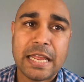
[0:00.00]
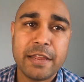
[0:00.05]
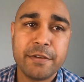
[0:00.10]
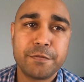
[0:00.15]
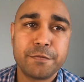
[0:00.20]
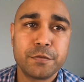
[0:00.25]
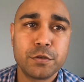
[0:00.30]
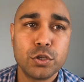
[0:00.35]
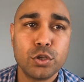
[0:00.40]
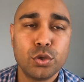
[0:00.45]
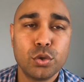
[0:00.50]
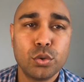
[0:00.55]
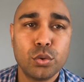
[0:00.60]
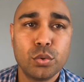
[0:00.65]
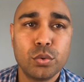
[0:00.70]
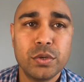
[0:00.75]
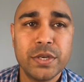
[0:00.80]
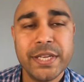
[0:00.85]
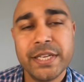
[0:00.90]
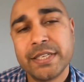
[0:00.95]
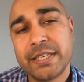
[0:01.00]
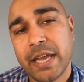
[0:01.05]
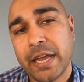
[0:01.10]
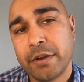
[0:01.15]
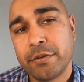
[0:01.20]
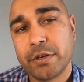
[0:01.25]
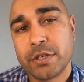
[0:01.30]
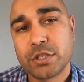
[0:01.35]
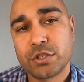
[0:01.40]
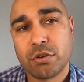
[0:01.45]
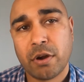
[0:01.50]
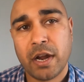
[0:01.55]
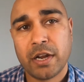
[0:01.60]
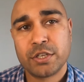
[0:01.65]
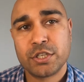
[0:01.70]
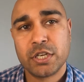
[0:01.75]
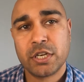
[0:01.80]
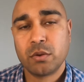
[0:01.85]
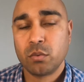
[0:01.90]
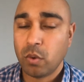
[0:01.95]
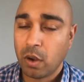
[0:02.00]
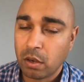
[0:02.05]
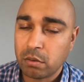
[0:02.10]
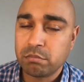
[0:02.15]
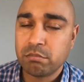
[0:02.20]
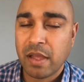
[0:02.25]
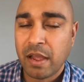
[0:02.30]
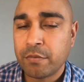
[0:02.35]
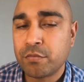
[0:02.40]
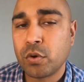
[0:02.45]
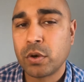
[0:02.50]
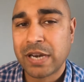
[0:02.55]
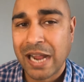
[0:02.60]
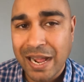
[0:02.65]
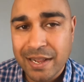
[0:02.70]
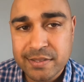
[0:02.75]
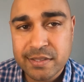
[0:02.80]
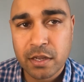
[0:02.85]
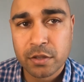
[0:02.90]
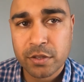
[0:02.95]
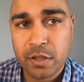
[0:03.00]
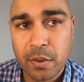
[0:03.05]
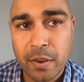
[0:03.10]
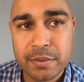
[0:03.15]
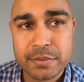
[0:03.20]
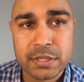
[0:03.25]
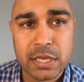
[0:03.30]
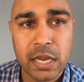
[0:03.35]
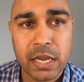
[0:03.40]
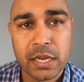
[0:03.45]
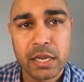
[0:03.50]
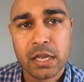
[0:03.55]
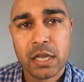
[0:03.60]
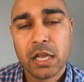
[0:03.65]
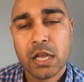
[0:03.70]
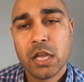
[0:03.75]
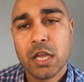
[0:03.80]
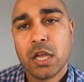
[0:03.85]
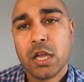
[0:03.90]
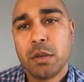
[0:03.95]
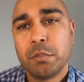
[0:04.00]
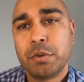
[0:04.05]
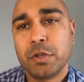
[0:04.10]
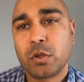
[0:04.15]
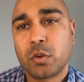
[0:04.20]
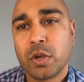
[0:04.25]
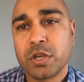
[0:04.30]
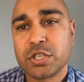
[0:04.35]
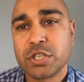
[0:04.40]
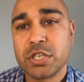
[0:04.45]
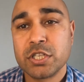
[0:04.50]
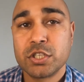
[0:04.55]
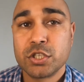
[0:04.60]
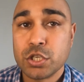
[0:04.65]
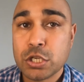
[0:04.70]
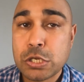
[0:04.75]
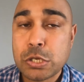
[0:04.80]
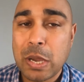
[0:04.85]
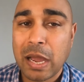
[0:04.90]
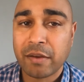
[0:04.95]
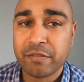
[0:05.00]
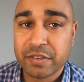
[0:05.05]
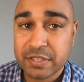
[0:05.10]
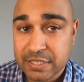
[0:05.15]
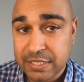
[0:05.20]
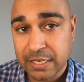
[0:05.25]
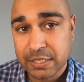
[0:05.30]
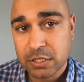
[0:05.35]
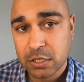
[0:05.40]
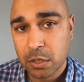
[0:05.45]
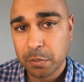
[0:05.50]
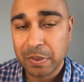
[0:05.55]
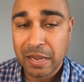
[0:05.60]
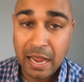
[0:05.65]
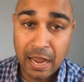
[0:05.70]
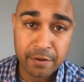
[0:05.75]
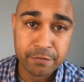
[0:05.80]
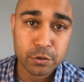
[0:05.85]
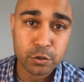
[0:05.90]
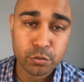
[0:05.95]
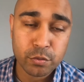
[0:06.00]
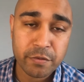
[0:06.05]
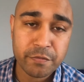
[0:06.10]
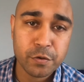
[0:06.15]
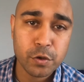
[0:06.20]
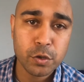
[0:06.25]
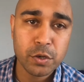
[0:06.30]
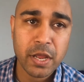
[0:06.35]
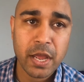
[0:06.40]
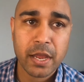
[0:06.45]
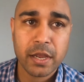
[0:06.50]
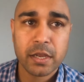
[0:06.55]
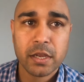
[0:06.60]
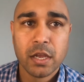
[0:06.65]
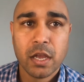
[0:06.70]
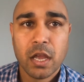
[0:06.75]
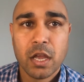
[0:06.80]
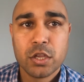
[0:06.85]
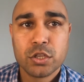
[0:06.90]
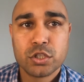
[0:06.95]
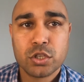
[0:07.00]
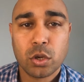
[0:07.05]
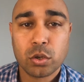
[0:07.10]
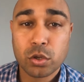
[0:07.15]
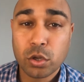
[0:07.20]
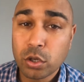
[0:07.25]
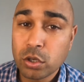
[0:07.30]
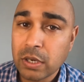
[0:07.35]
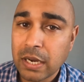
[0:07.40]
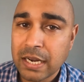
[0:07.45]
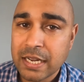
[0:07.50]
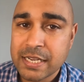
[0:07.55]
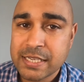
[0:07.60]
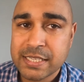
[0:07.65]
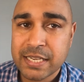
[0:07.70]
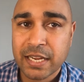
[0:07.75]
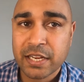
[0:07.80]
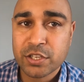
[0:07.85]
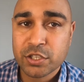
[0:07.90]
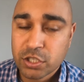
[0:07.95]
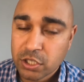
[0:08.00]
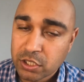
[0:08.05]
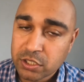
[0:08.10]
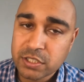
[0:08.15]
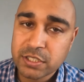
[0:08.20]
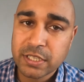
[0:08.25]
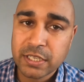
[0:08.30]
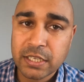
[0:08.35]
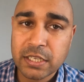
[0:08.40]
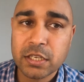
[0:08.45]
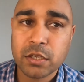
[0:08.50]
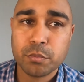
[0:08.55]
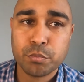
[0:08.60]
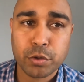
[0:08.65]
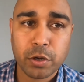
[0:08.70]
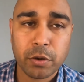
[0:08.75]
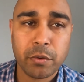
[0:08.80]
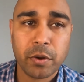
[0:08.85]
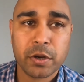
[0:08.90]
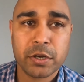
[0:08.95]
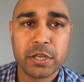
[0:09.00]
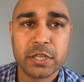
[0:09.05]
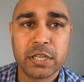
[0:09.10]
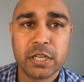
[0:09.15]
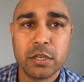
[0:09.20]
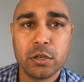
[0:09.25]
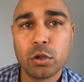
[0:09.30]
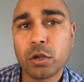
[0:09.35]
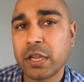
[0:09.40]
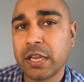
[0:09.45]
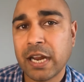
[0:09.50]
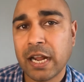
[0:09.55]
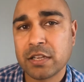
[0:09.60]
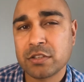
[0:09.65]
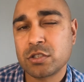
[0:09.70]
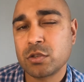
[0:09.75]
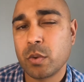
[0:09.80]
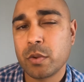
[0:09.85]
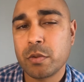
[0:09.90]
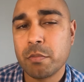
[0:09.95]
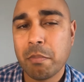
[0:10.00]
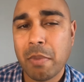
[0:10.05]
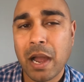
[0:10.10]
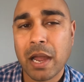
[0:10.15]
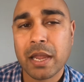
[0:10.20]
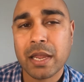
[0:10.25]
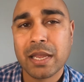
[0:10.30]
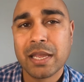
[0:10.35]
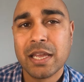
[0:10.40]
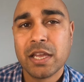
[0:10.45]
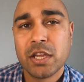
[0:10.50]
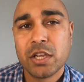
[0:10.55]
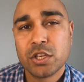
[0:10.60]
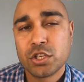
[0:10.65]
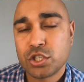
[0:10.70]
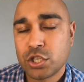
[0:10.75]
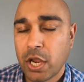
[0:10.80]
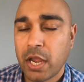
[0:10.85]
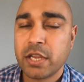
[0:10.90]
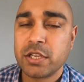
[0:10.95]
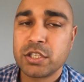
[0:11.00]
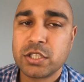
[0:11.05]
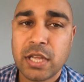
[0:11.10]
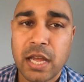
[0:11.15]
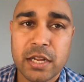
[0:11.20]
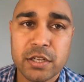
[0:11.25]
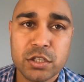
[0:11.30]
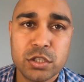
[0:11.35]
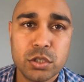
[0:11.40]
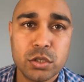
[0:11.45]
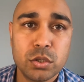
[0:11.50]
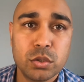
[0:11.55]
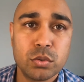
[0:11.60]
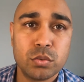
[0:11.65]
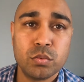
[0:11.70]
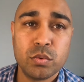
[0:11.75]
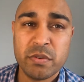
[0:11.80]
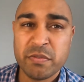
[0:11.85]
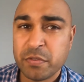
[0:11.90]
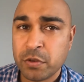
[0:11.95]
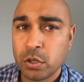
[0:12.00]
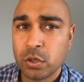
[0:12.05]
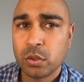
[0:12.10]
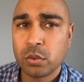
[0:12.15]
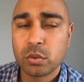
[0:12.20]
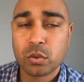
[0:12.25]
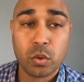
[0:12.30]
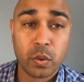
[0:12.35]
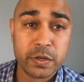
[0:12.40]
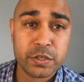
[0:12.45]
If you need data and strategy, well, everyone has it on their website. But the question is, do you have it set up? Have you reviewed it? So Google Analytics does need periodically looking at, so you might change that to review,